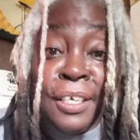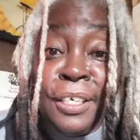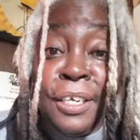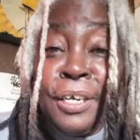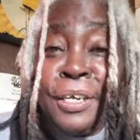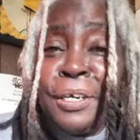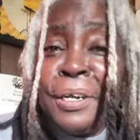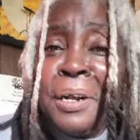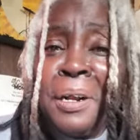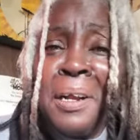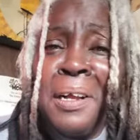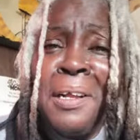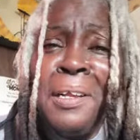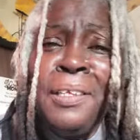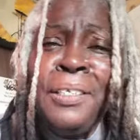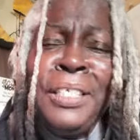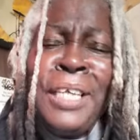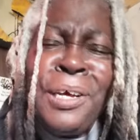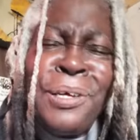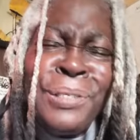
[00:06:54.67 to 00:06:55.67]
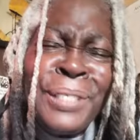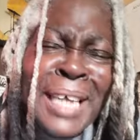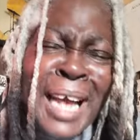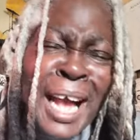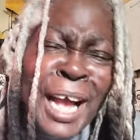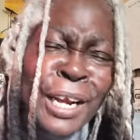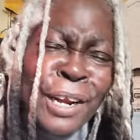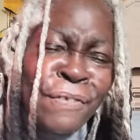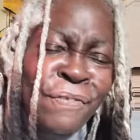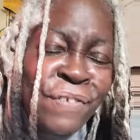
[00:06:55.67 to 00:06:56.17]
The girl knows
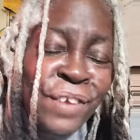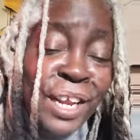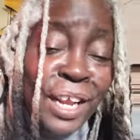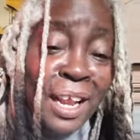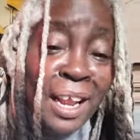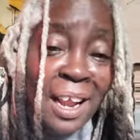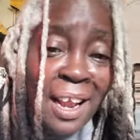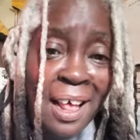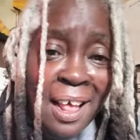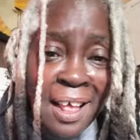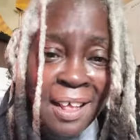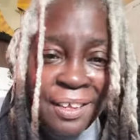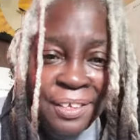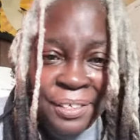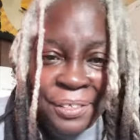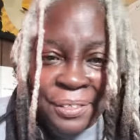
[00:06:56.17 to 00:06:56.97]
how to flow.